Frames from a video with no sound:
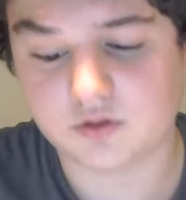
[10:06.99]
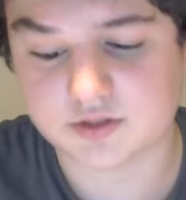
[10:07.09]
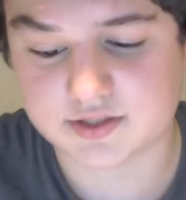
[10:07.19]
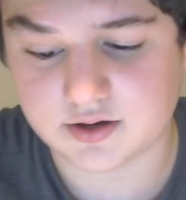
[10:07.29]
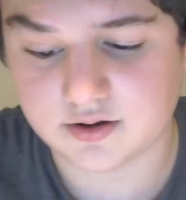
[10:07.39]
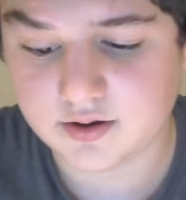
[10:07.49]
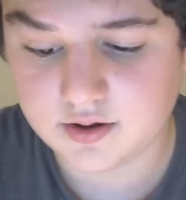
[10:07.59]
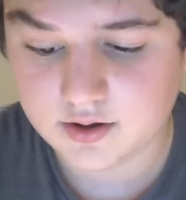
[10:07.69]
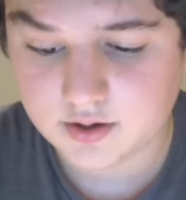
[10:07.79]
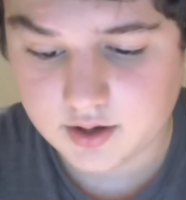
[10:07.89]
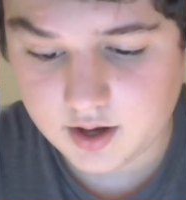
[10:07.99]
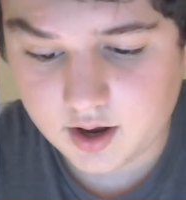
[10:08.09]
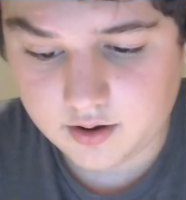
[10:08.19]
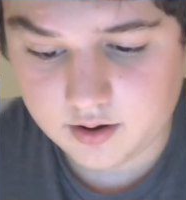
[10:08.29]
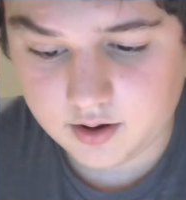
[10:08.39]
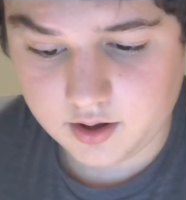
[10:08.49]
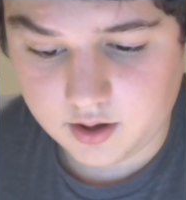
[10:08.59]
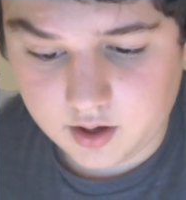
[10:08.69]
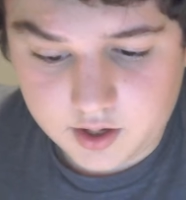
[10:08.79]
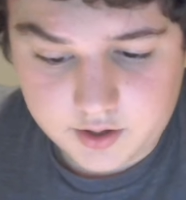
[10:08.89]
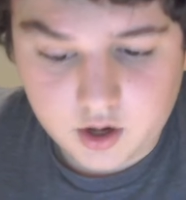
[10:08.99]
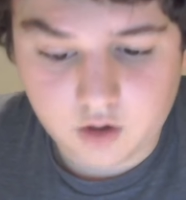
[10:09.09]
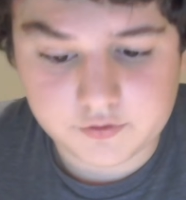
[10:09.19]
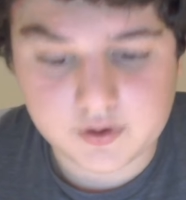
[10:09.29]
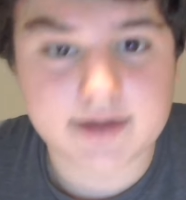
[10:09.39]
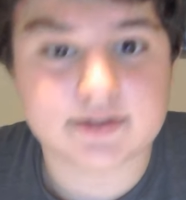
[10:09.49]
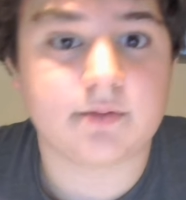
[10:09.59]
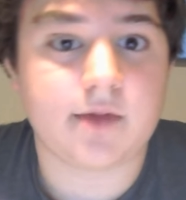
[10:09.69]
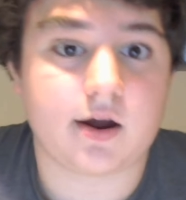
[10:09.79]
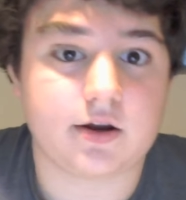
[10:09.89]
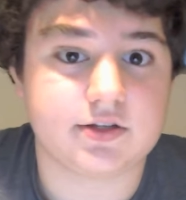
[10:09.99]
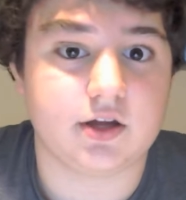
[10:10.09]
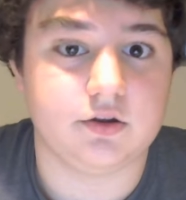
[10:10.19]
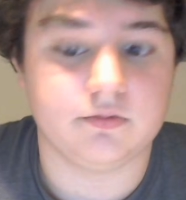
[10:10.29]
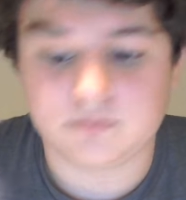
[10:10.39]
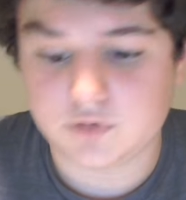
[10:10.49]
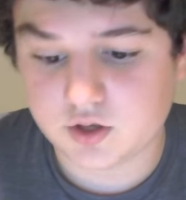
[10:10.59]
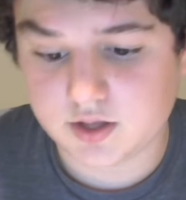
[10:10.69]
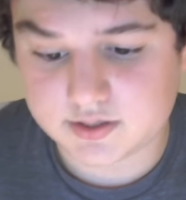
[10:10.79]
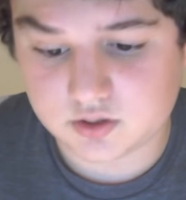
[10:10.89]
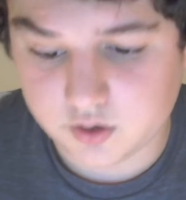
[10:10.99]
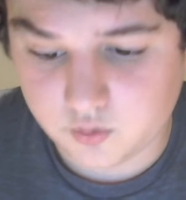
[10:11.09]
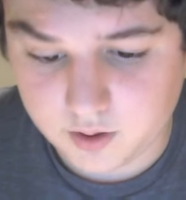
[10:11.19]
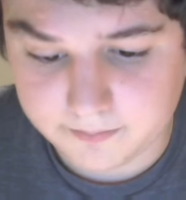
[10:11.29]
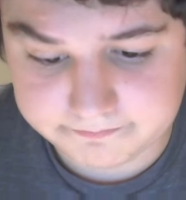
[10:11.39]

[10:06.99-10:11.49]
You'll see. No, if you guess, I'm not going to tell you. You can guess all you want.